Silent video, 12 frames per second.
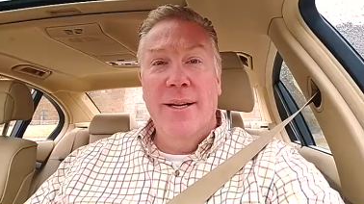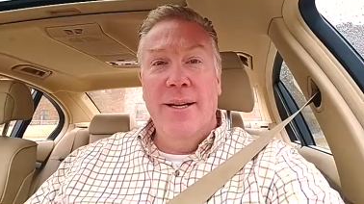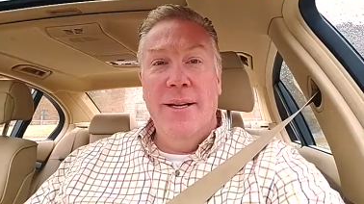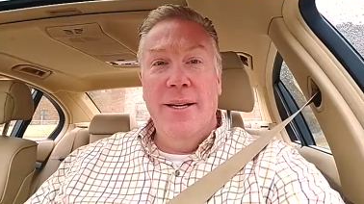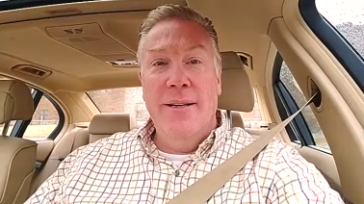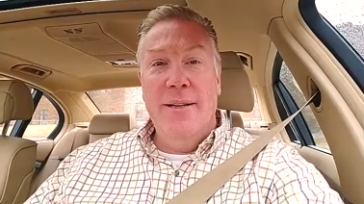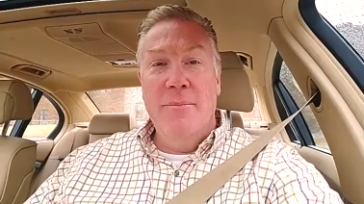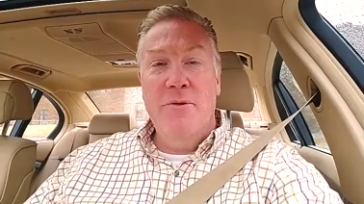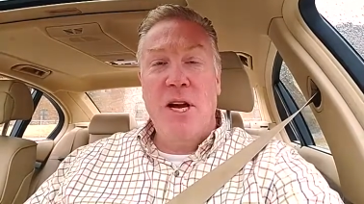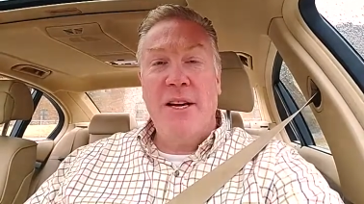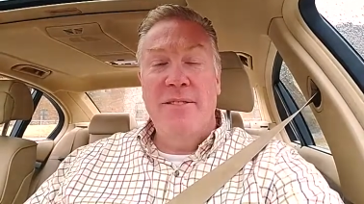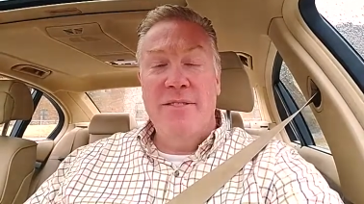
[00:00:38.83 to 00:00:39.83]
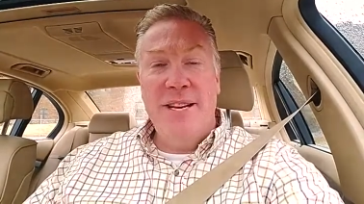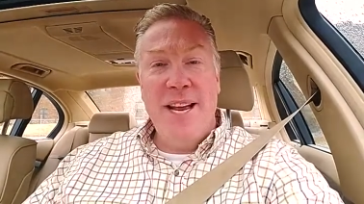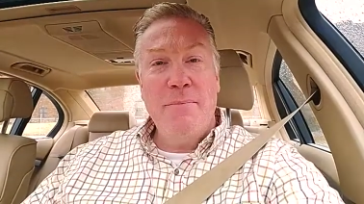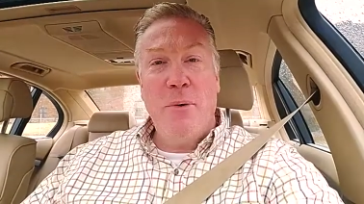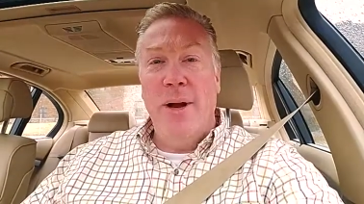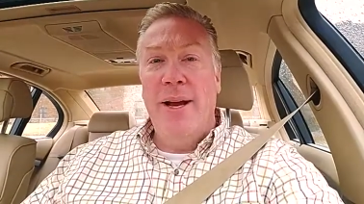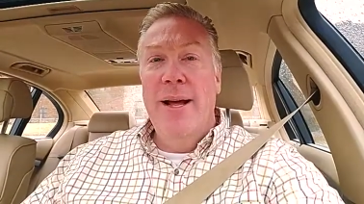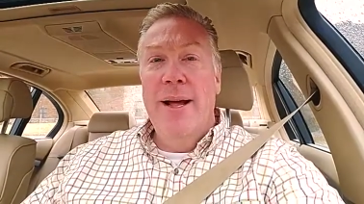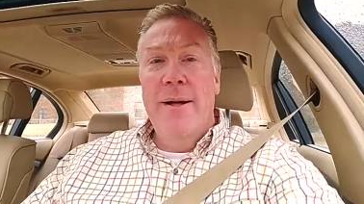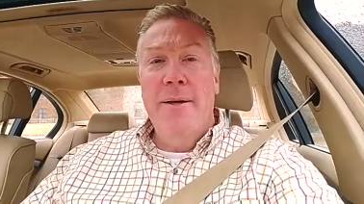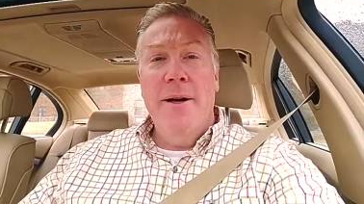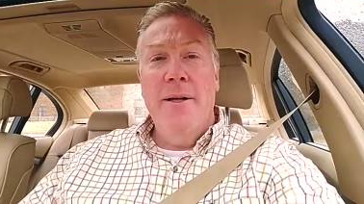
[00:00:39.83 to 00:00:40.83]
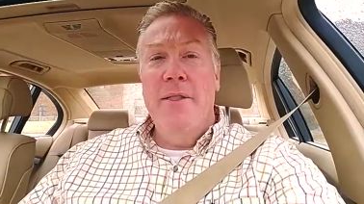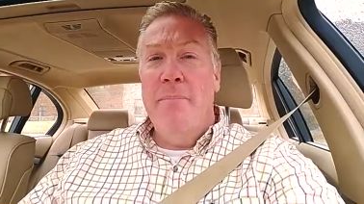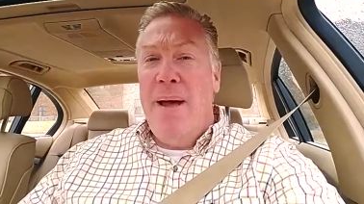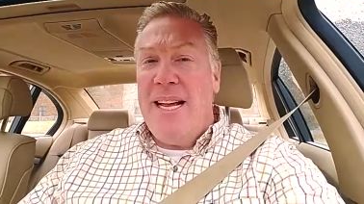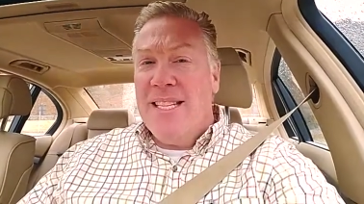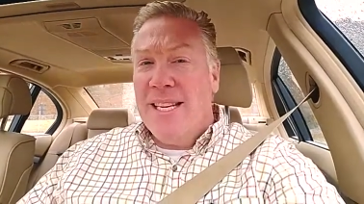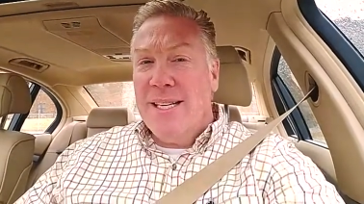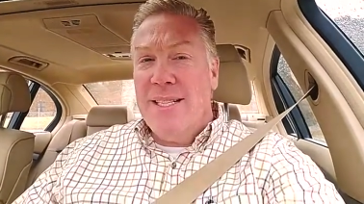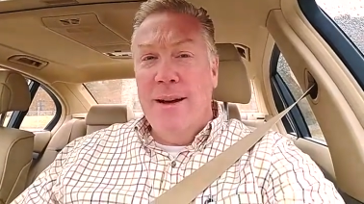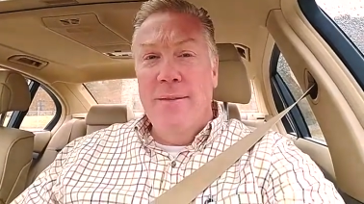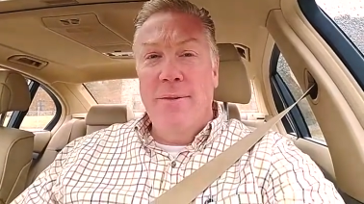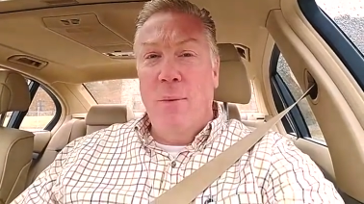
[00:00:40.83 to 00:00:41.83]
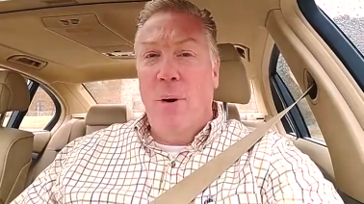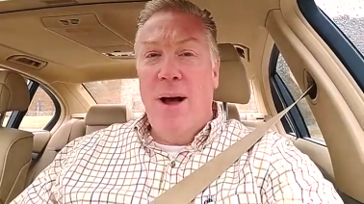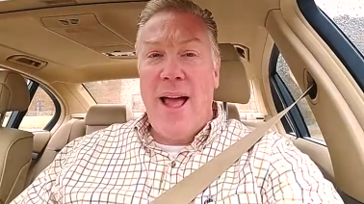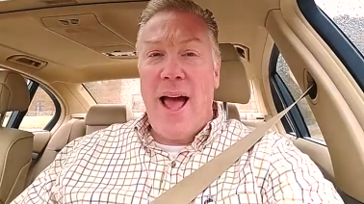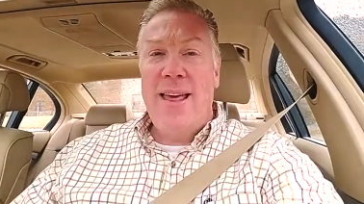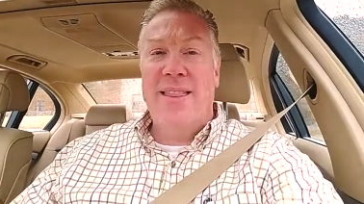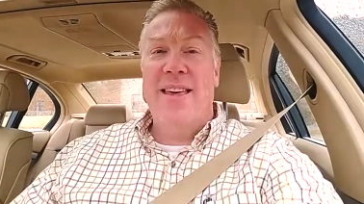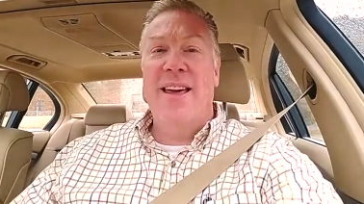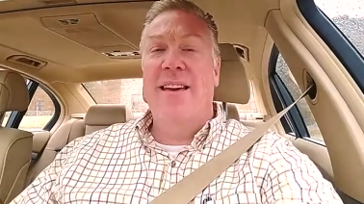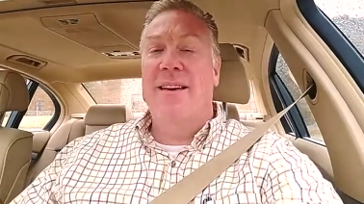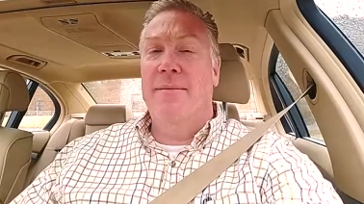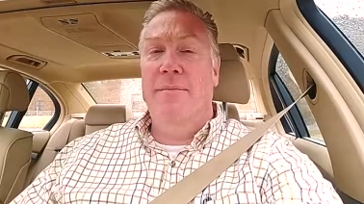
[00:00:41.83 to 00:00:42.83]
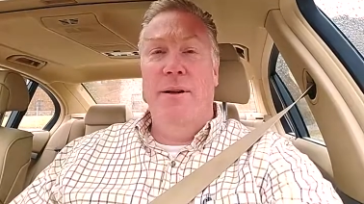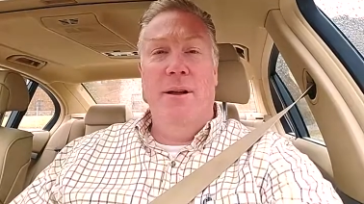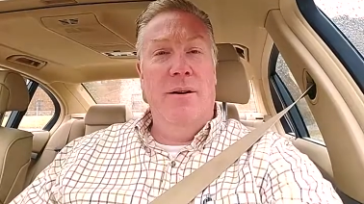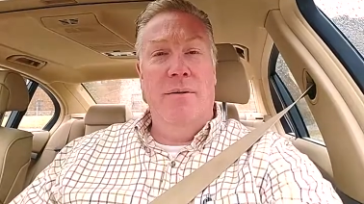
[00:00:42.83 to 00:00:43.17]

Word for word: uh, objective standpoint. Uh, the basics of why I think uh,